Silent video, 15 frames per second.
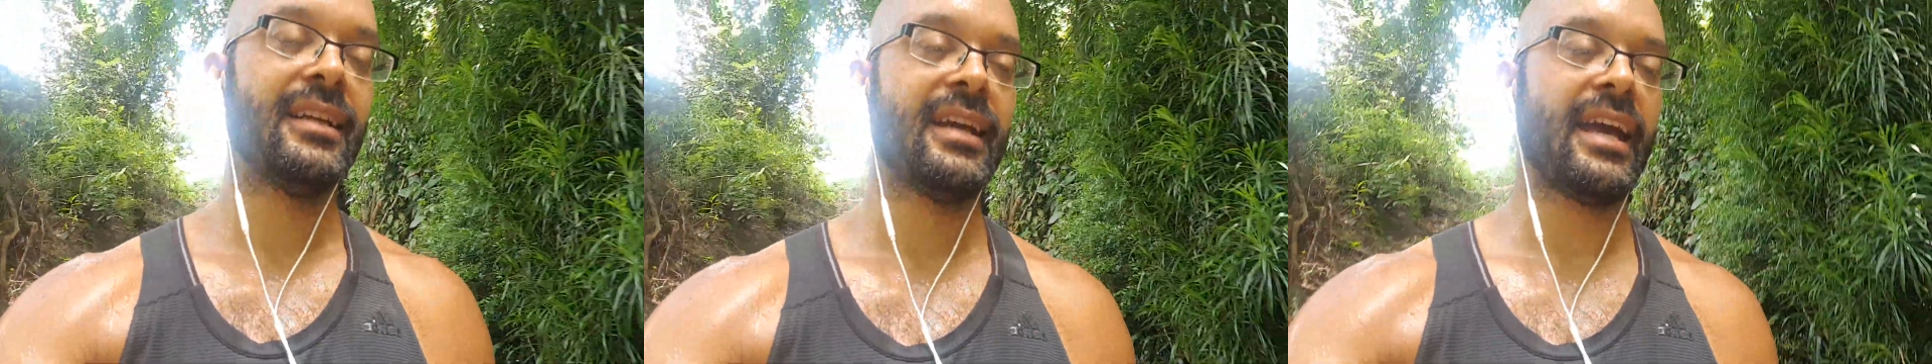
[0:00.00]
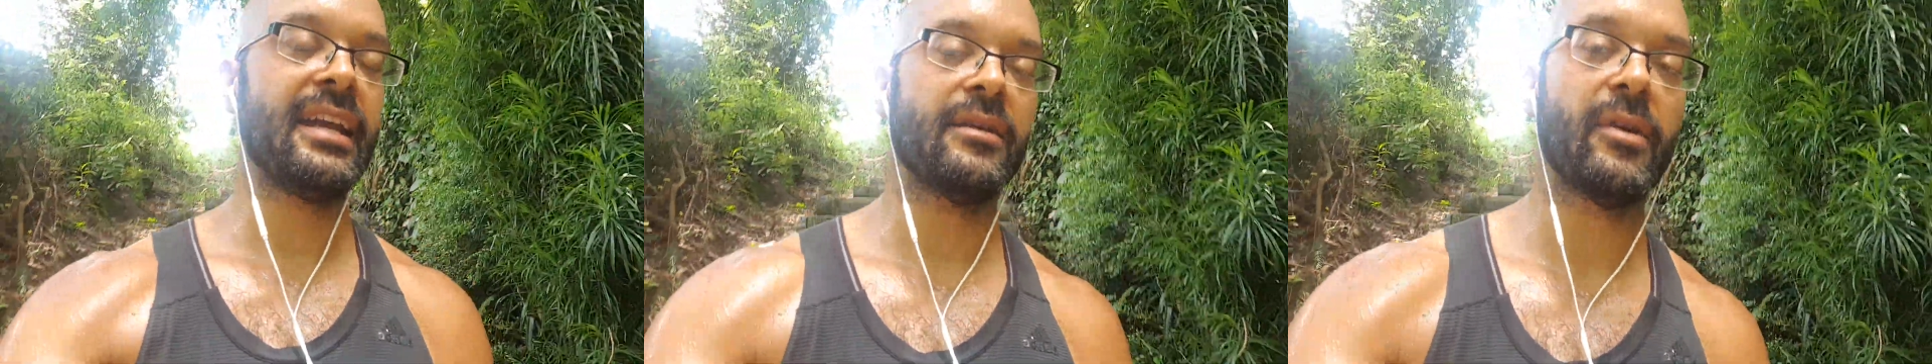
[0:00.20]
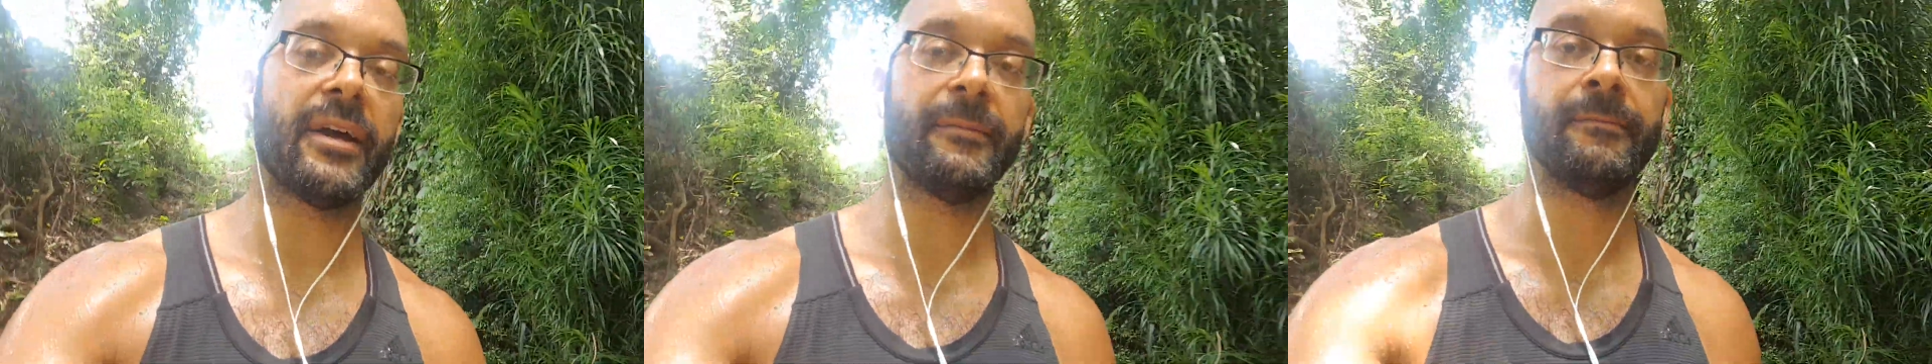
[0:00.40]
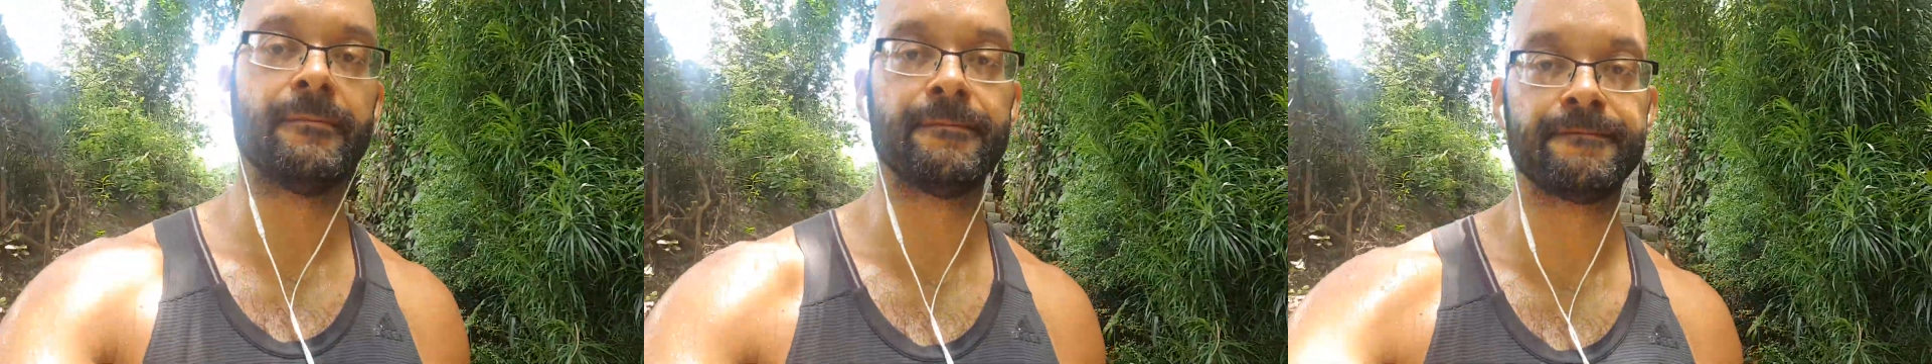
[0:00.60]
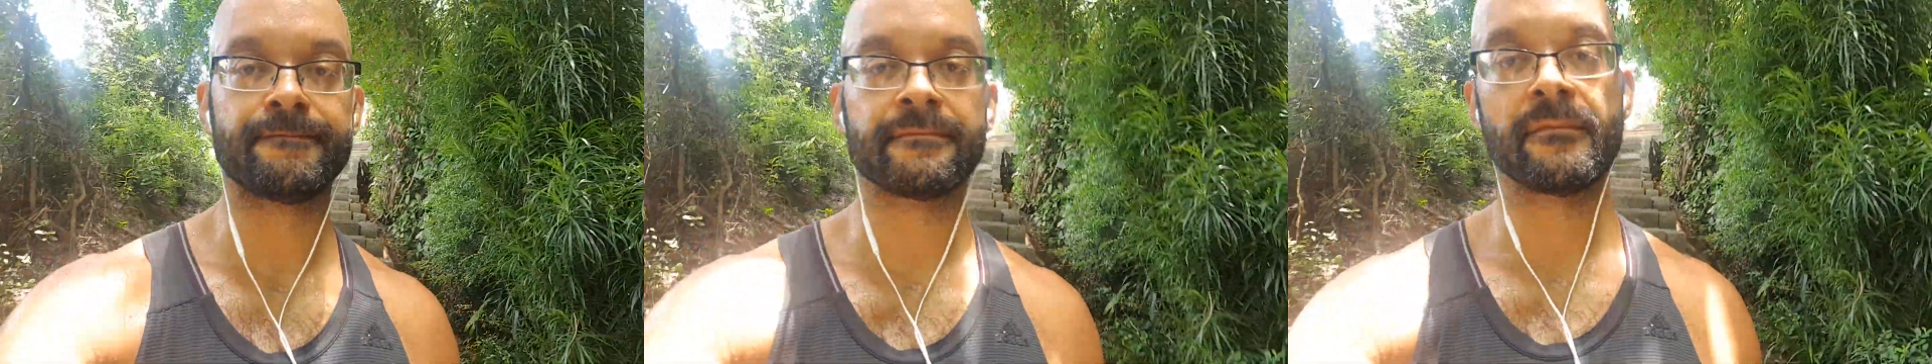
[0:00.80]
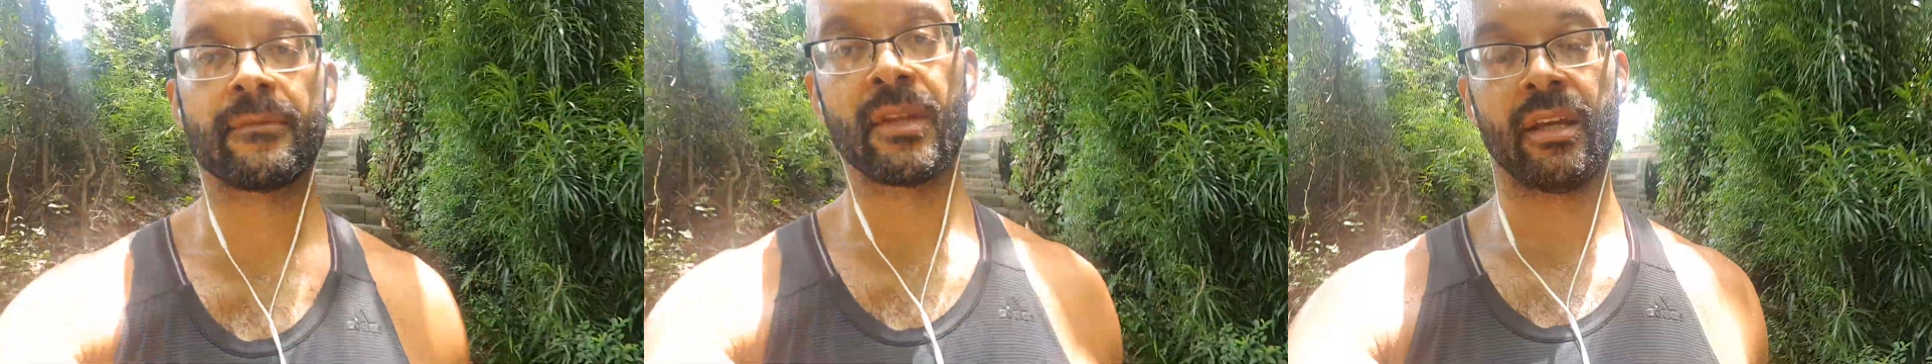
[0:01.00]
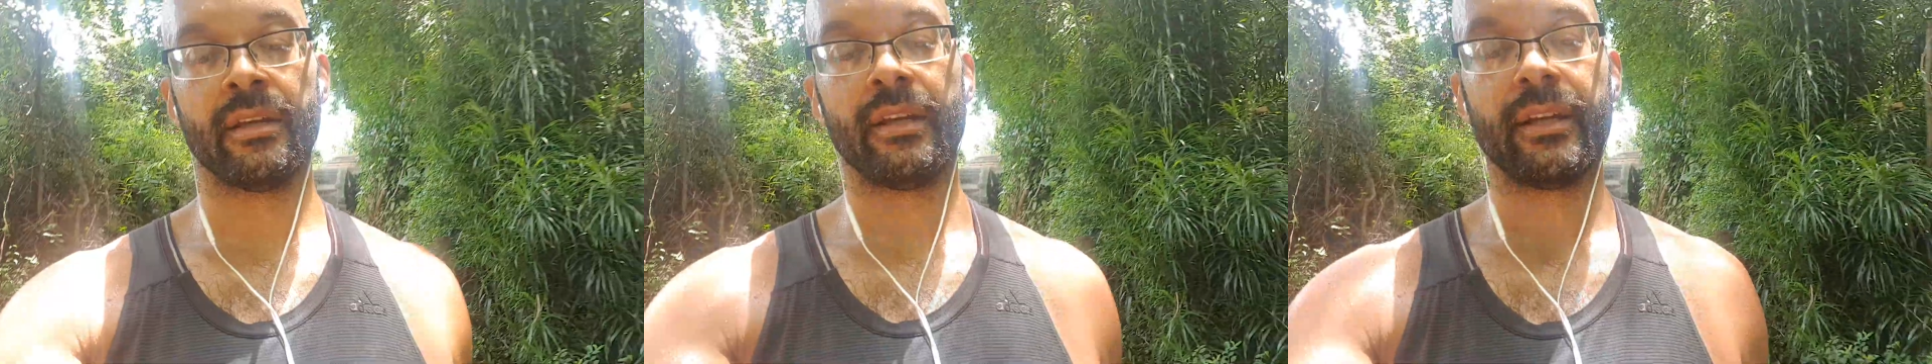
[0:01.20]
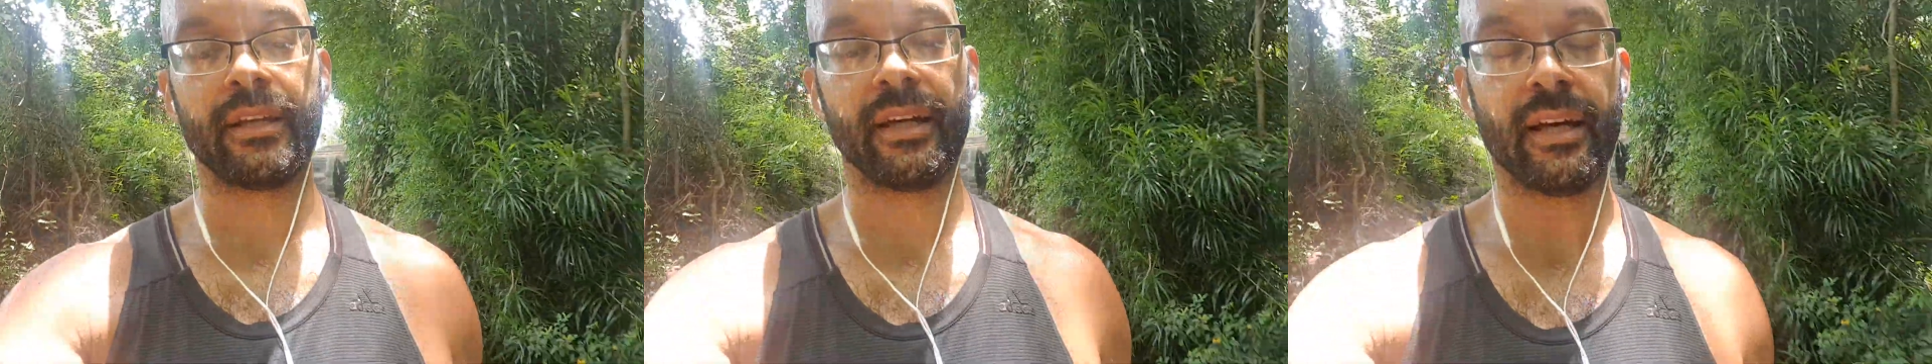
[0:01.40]
Anyway,
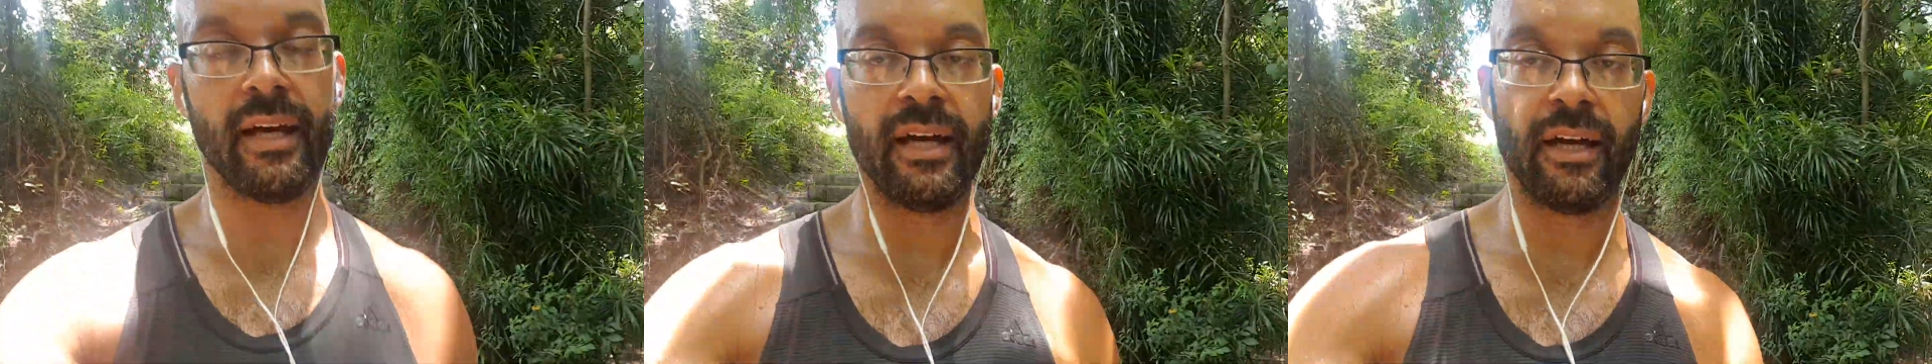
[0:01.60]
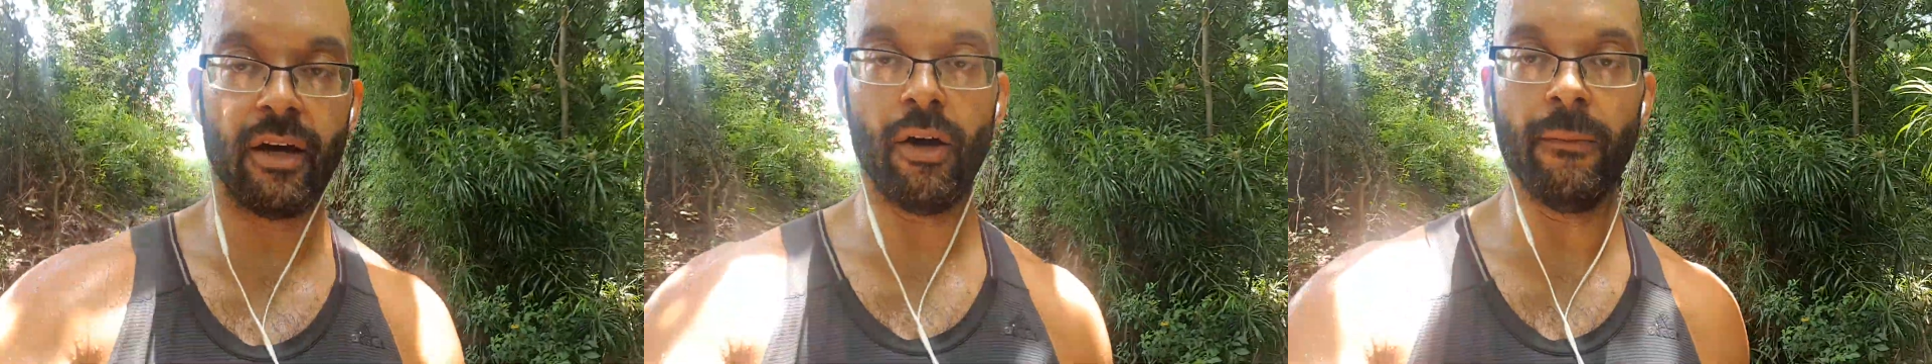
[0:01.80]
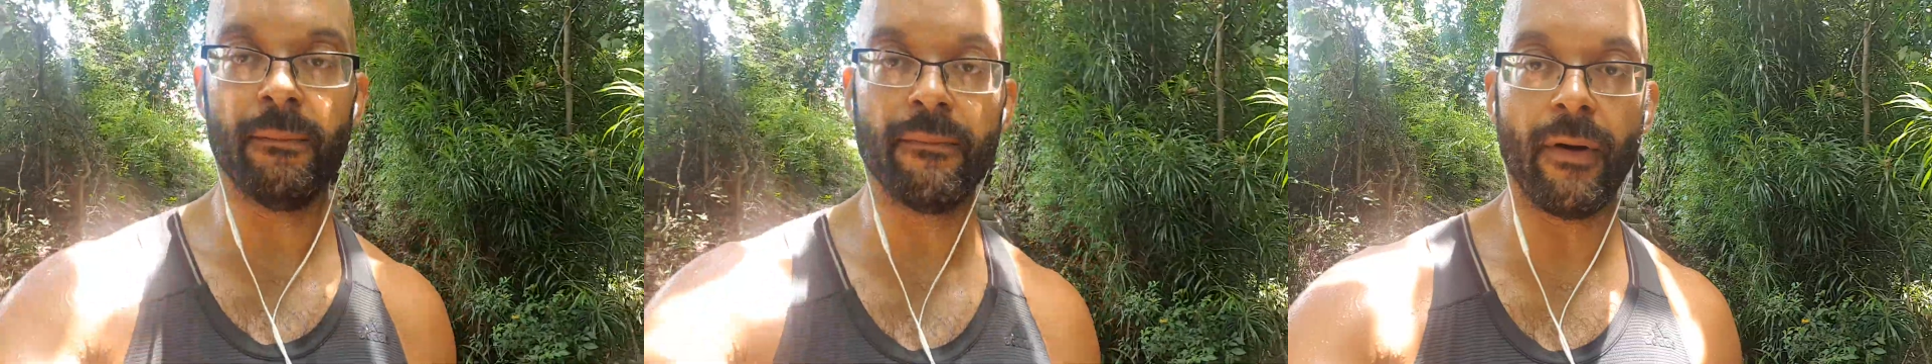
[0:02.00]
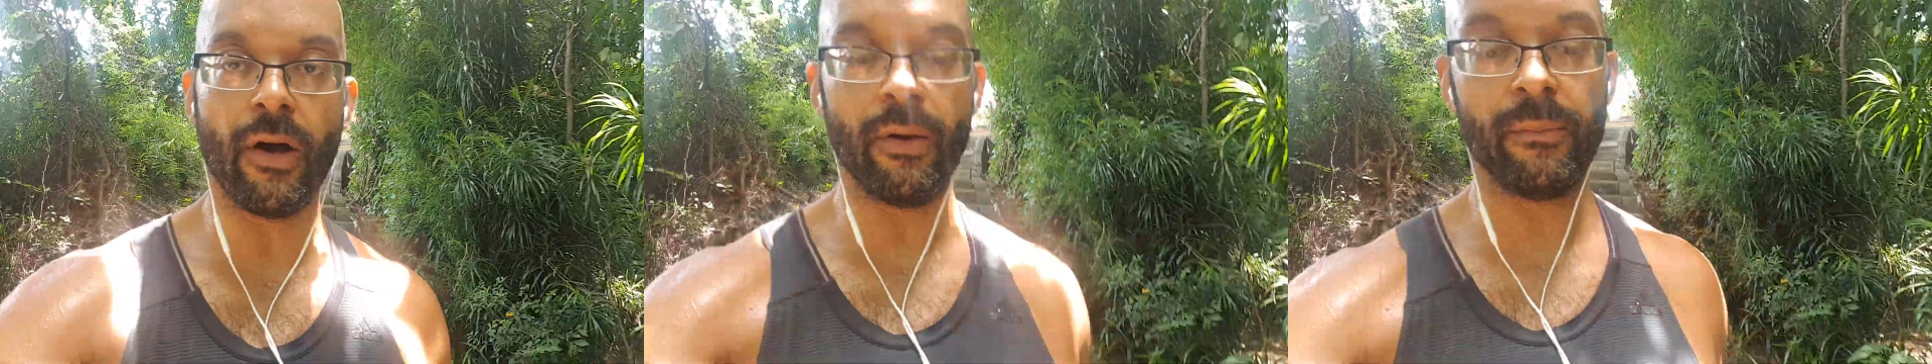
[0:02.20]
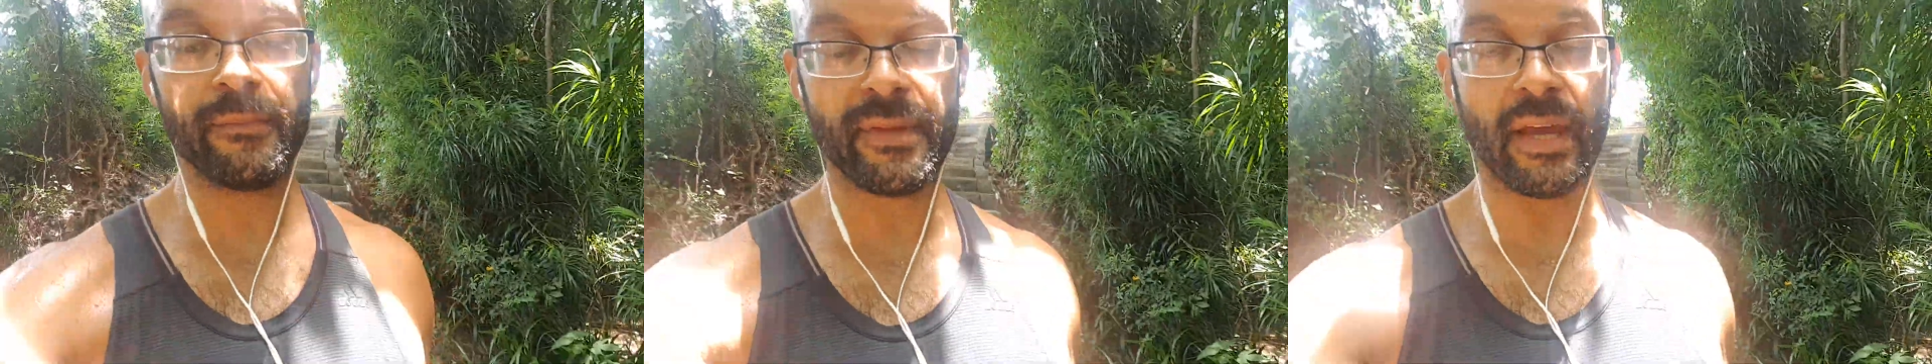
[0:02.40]
Hope